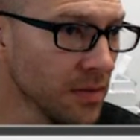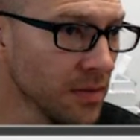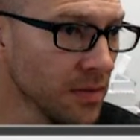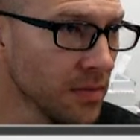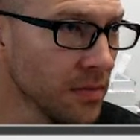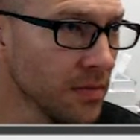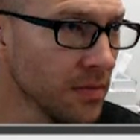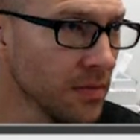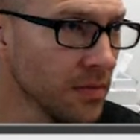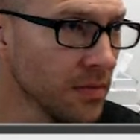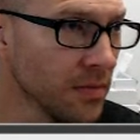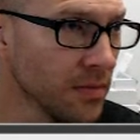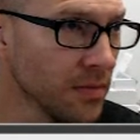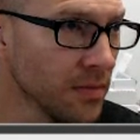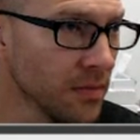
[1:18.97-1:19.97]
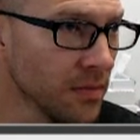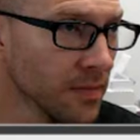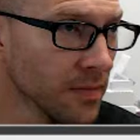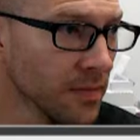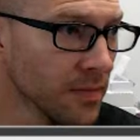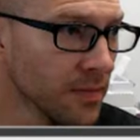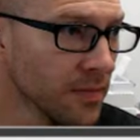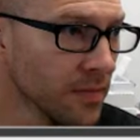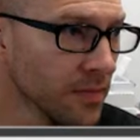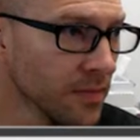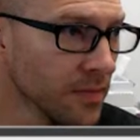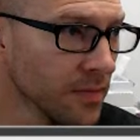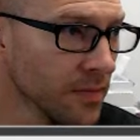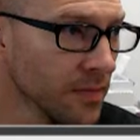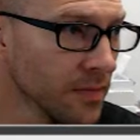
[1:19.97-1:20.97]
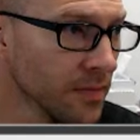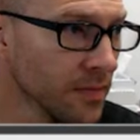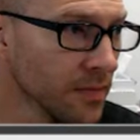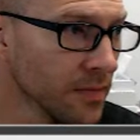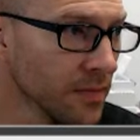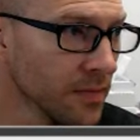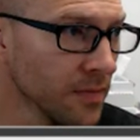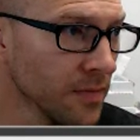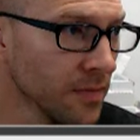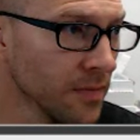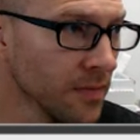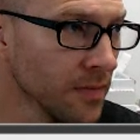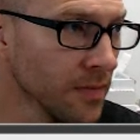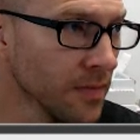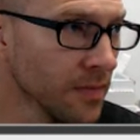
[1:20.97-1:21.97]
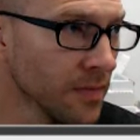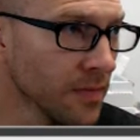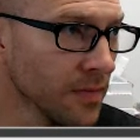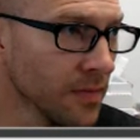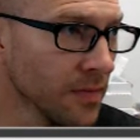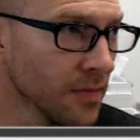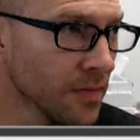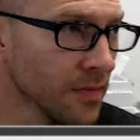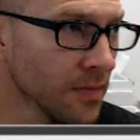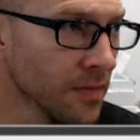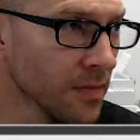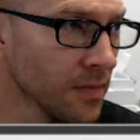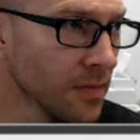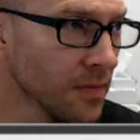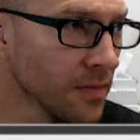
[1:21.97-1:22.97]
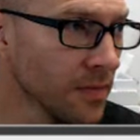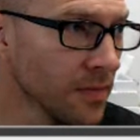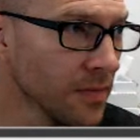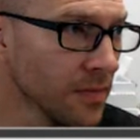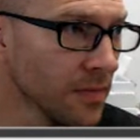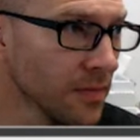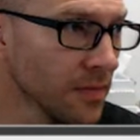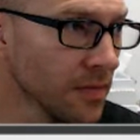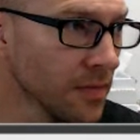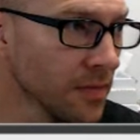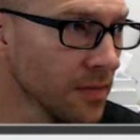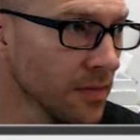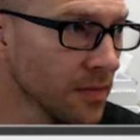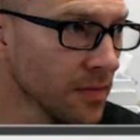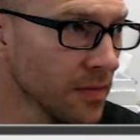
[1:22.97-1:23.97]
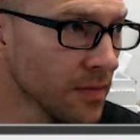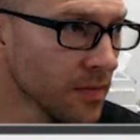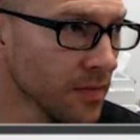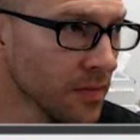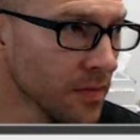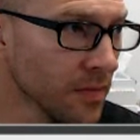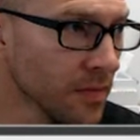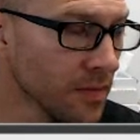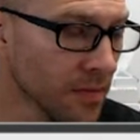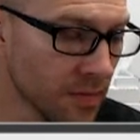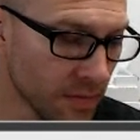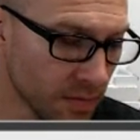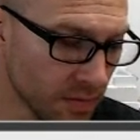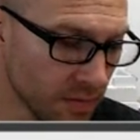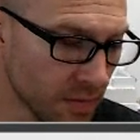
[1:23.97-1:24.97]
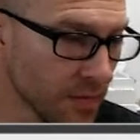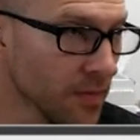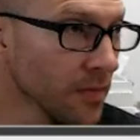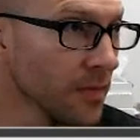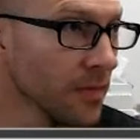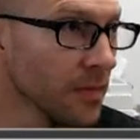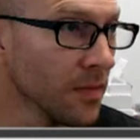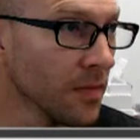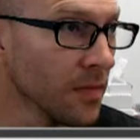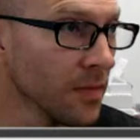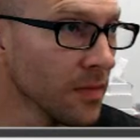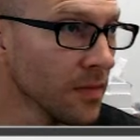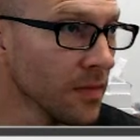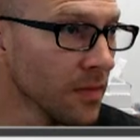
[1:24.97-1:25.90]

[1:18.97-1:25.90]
(no one is talking)